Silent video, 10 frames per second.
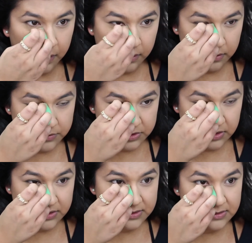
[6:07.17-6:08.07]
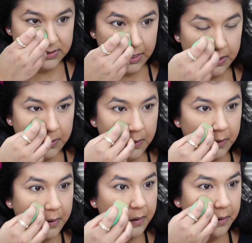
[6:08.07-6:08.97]
And I'm just gonna set.
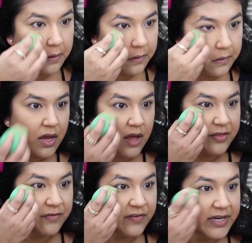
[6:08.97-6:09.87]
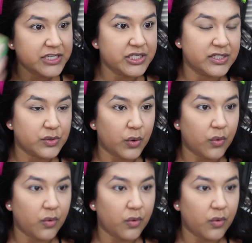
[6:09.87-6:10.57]
The finish is